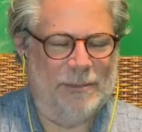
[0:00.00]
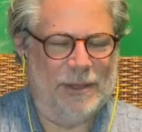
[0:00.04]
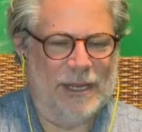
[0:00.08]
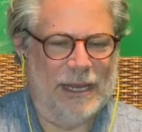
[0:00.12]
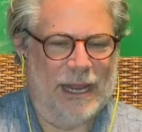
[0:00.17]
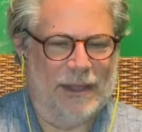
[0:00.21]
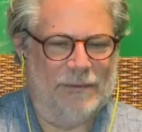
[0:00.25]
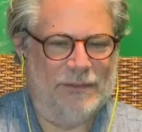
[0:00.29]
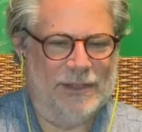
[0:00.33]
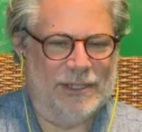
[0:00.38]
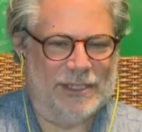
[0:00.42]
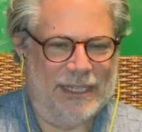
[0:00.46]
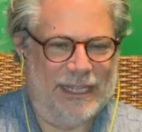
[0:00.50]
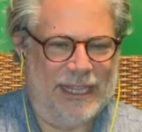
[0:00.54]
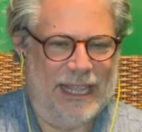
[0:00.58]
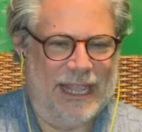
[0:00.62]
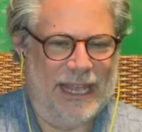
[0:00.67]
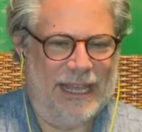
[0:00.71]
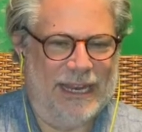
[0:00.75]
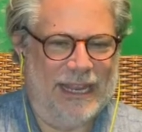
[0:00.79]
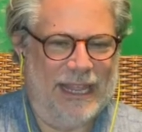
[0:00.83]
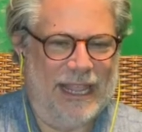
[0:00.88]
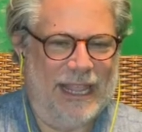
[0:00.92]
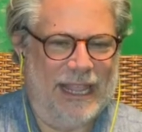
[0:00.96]
obviously
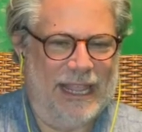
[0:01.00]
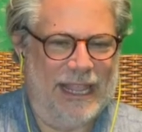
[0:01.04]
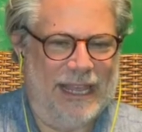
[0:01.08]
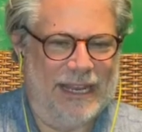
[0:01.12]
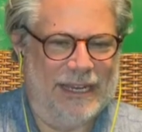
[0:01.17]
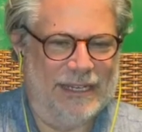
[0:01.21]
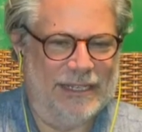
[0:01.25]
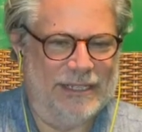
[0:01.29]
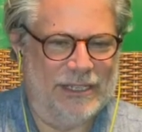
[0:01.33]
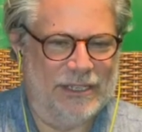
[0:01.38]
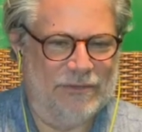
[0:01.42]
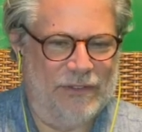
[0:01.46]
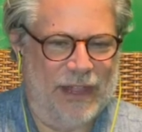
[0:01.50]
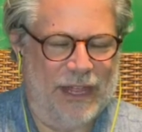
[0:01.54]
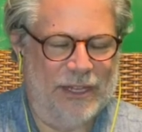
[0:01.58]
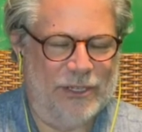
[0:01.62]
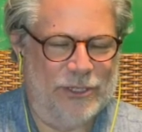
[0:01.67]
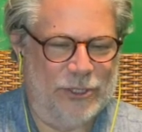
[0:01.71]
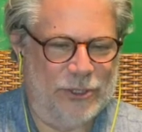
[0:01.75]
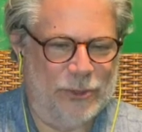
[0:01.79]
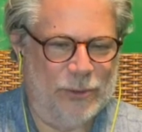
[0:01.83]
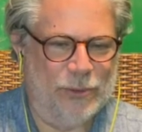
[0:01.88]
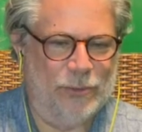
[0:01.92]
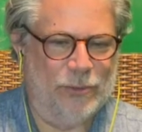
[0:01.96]
he had his
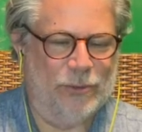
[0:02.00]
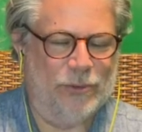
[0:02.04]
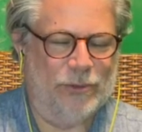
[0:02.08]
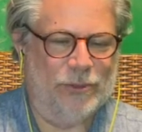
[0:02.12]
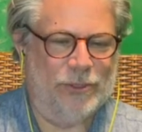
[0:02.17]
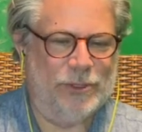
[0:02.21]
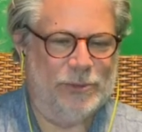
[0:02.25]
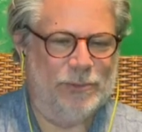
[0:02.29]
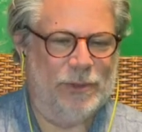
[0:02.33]
advanced tools,